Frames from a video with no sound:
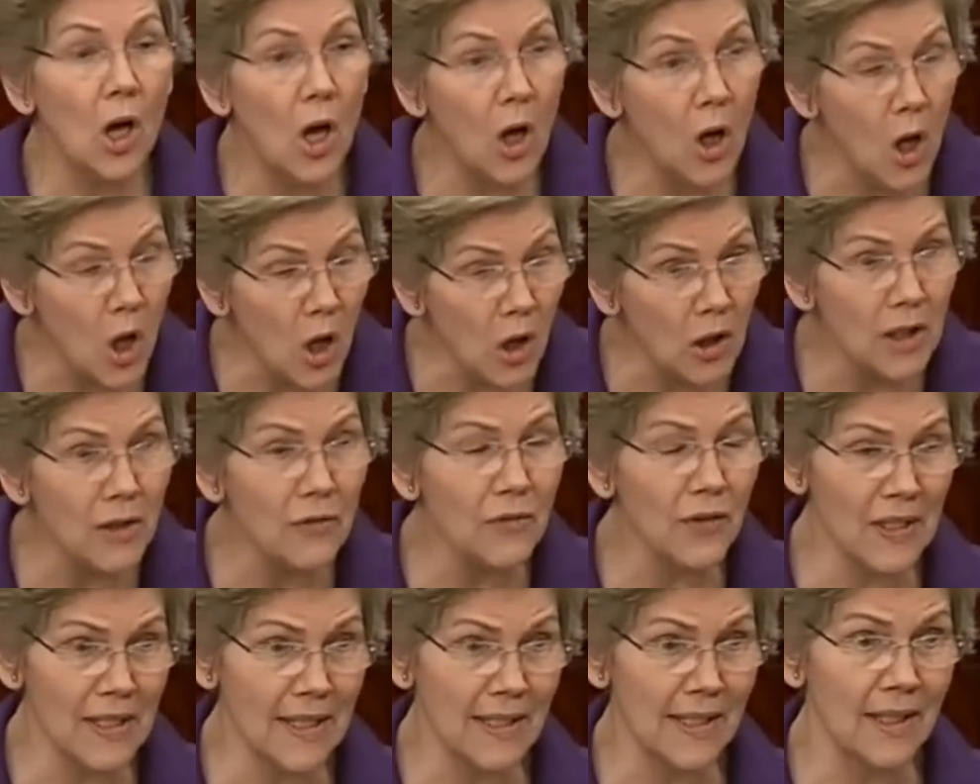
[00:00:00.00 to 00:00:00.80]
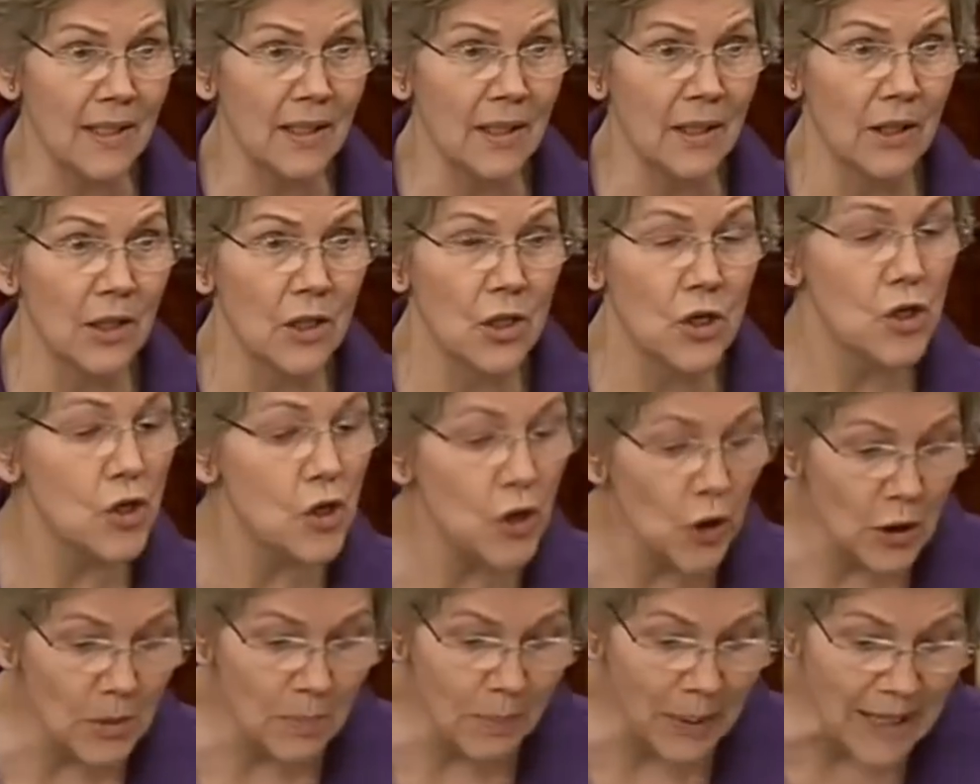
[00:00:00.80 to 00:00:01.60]
all of us
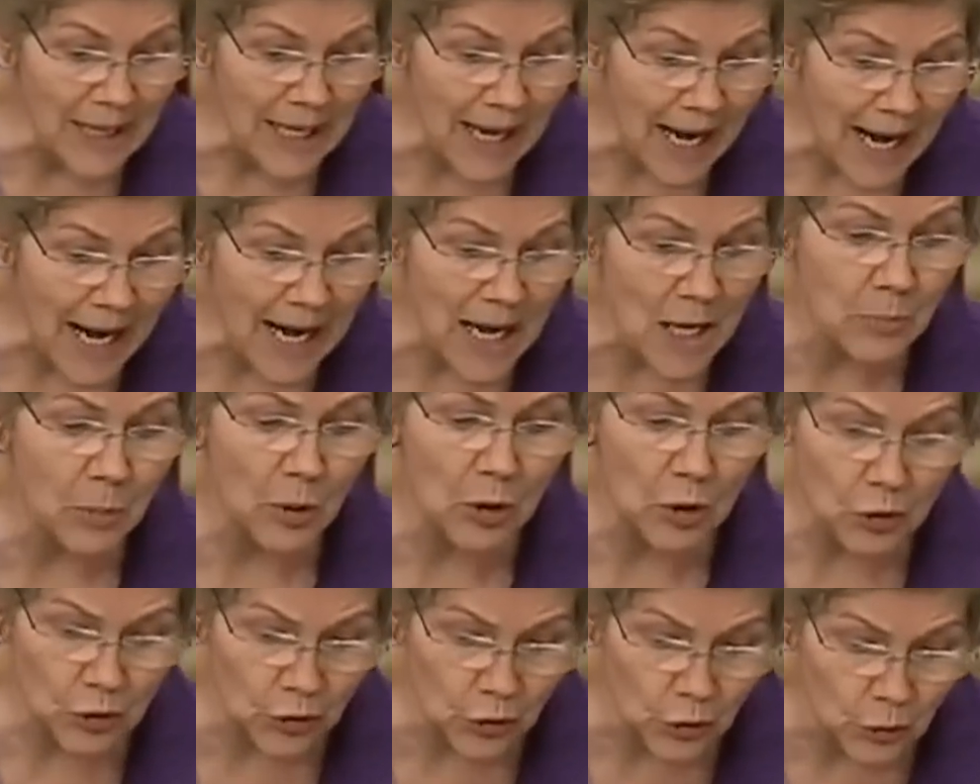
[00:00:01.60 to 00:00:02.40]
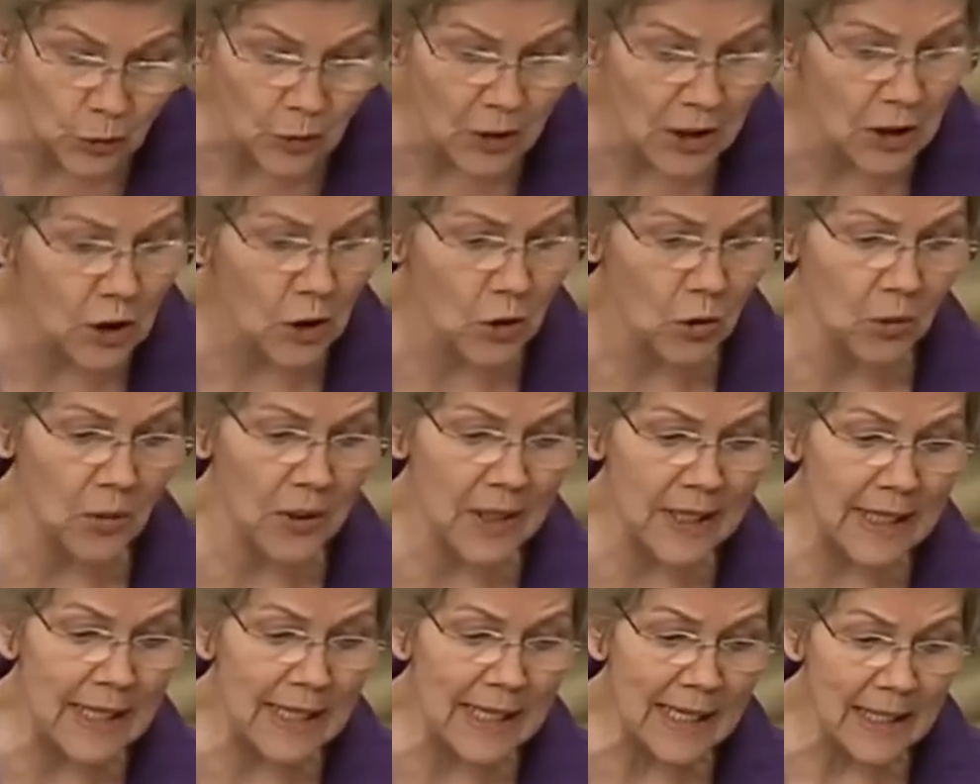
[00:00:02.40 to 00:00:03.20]
should be able to
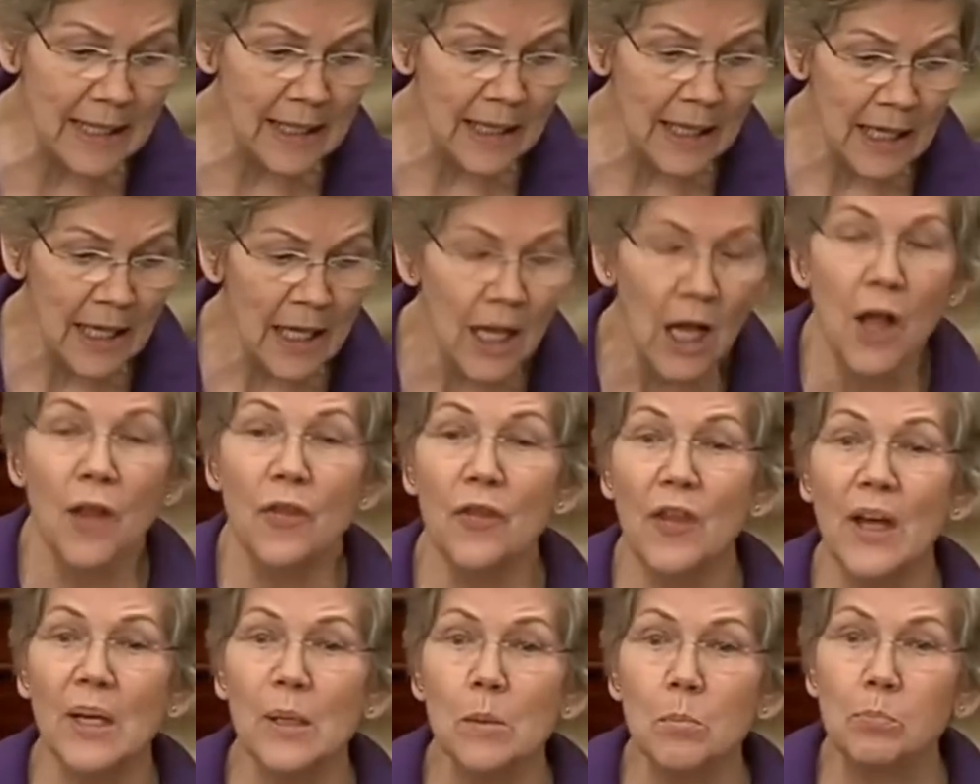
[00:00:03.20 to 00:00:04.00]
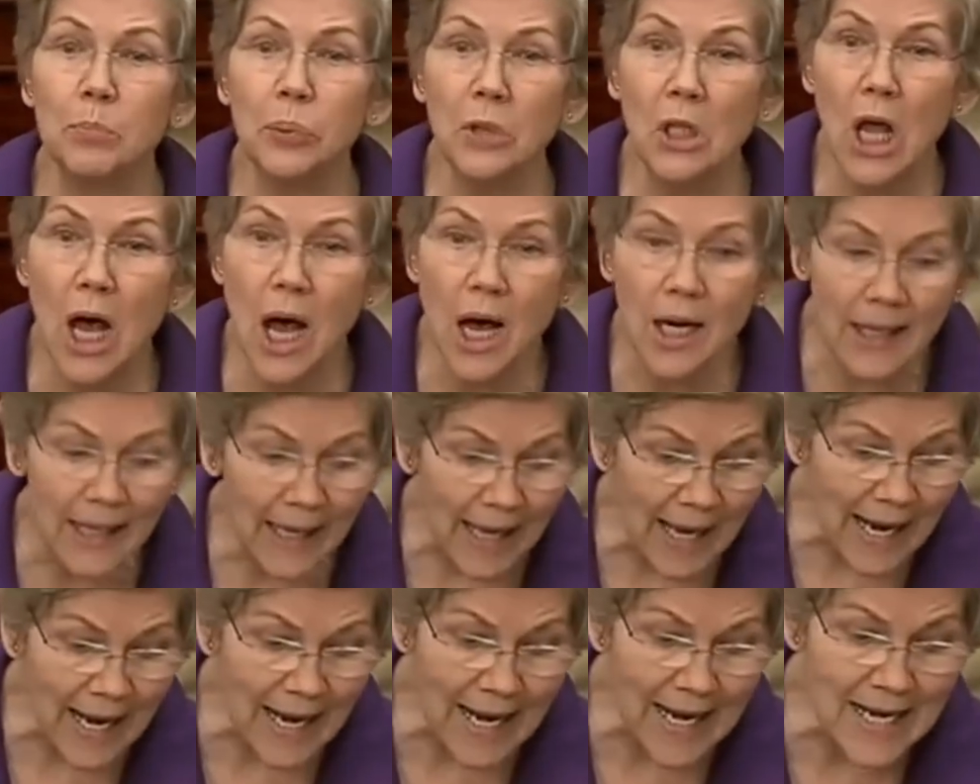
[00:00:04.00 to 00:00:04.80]
agree that a
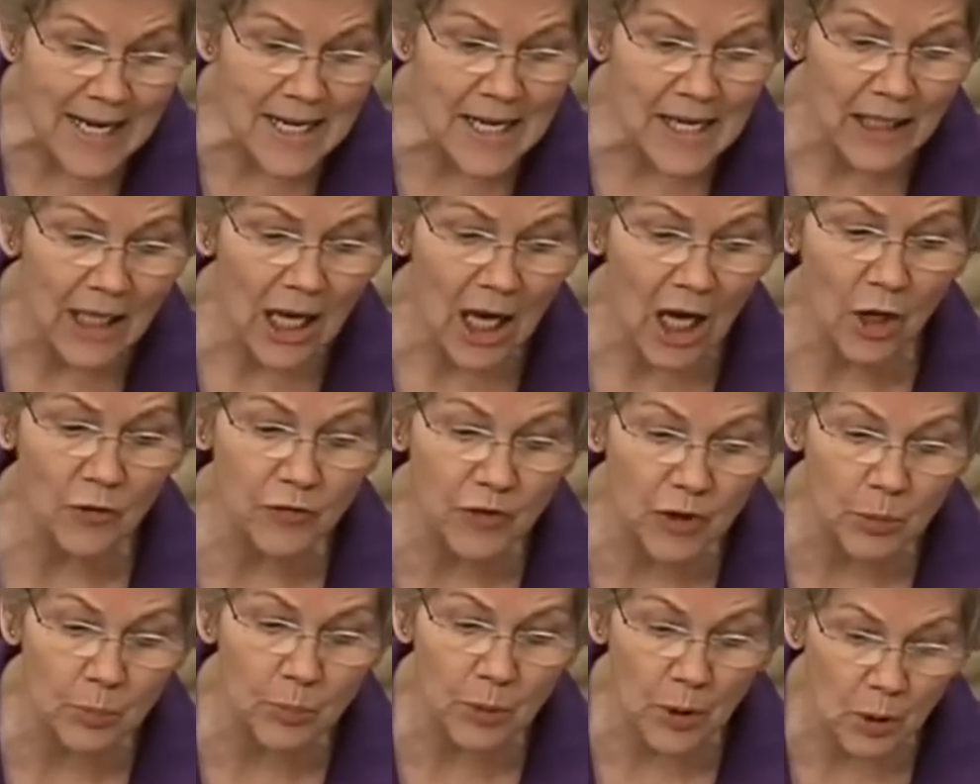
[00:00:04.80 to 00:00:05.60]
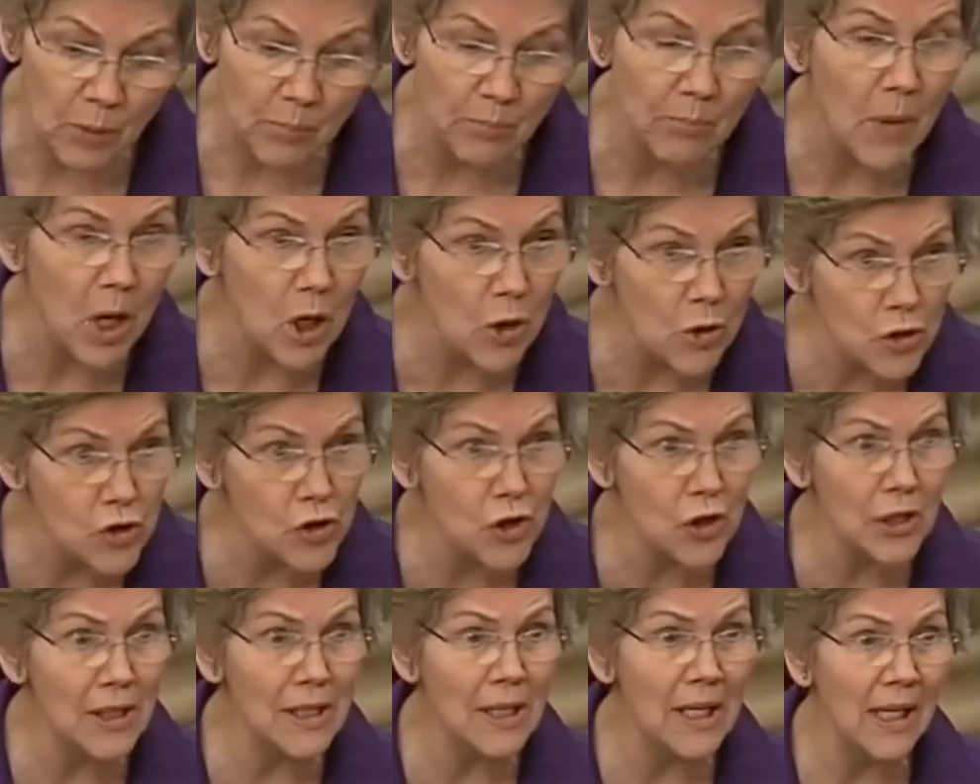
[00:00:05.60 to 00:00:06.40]
blockade of the
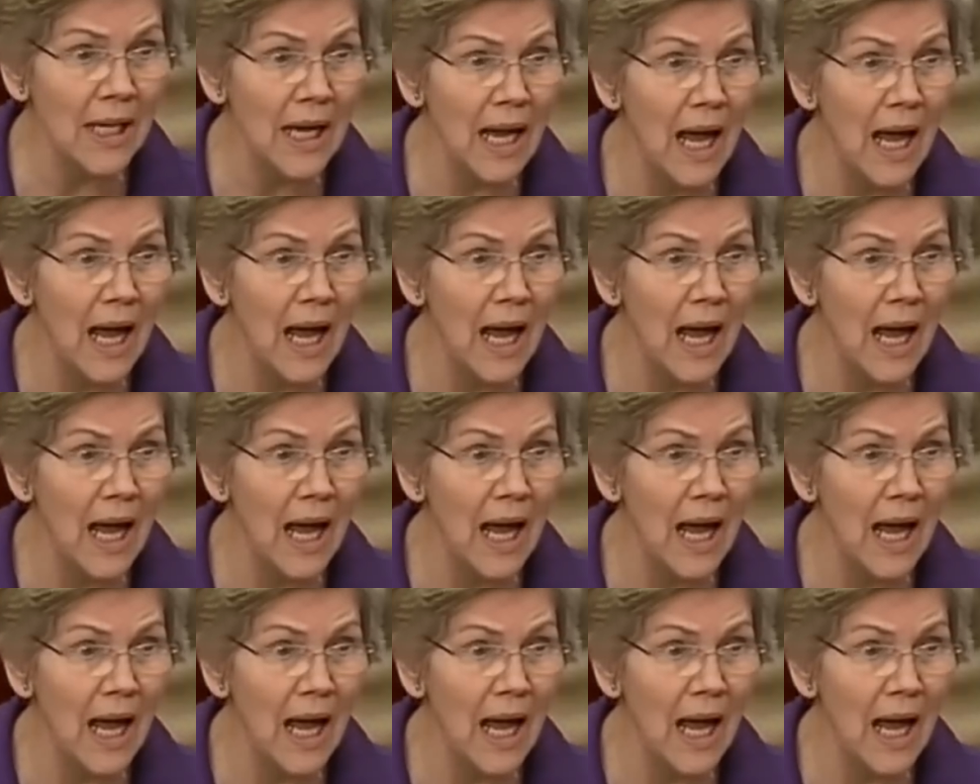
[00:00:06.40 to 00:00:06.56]
promotion